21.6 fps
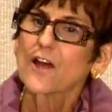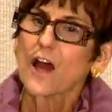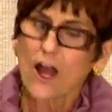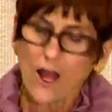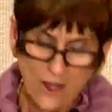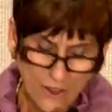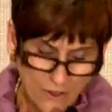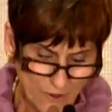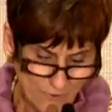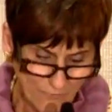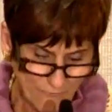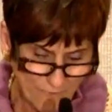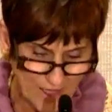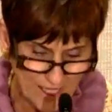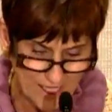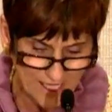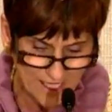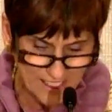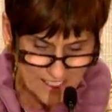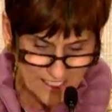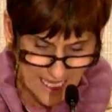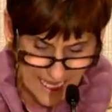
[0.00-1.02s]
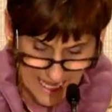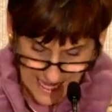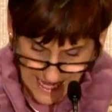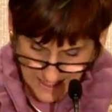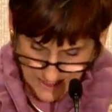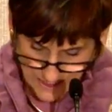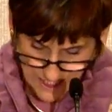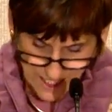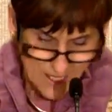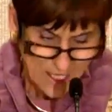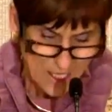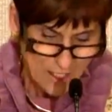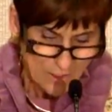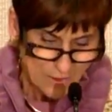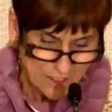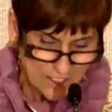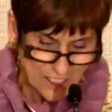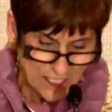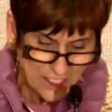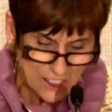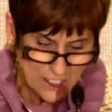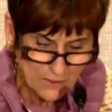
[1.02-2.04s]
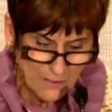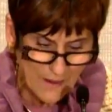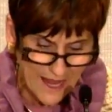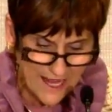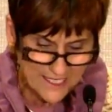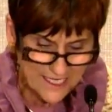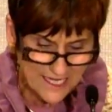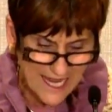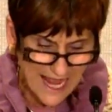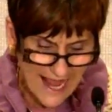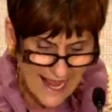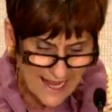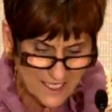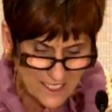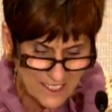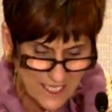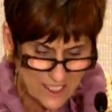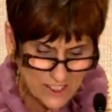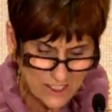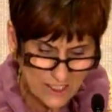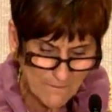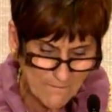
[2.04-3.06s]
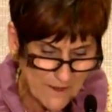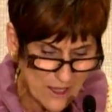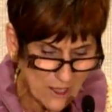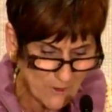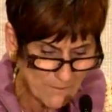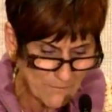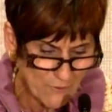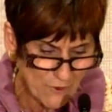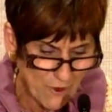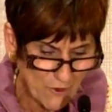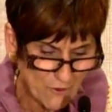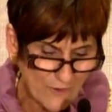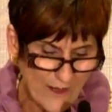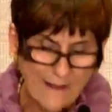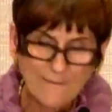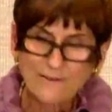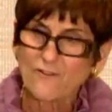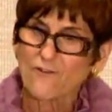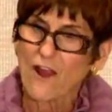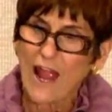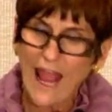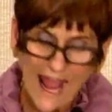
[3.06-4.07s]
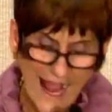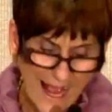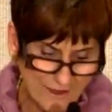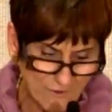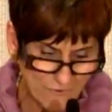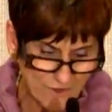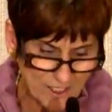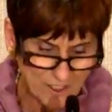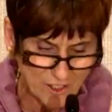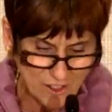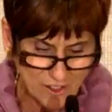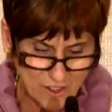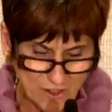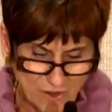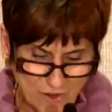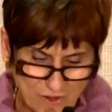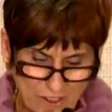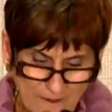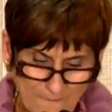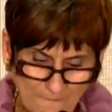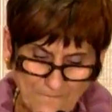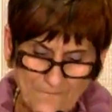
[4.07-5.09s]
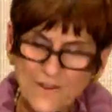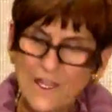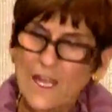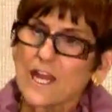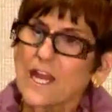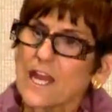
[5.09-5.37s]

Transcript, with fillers: the Hunger Free Kids Act, which expanded access to meal programs for at-risk children